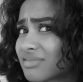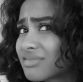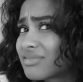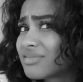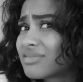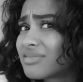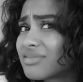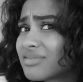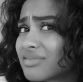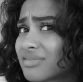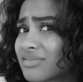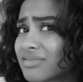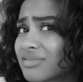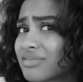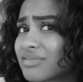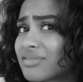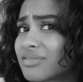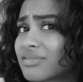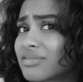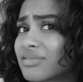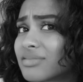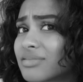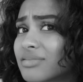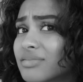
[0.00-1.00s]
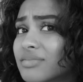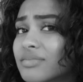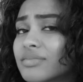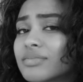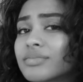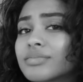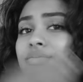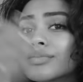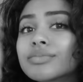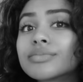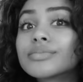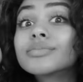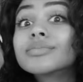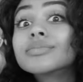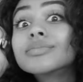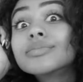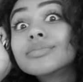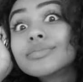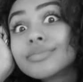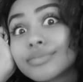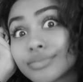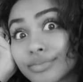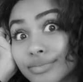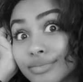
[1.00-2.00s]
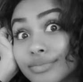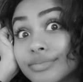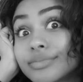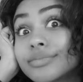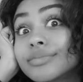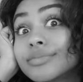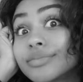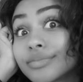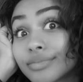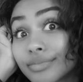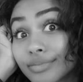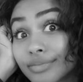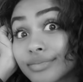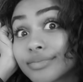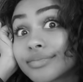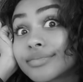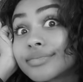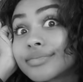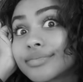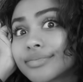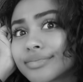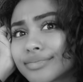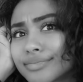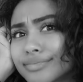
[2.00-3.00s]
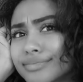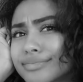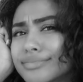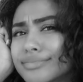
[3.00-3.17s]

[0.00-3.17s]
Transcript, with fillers: Oh, you wanna see how it's cooked, you say? Well, why don't you give it a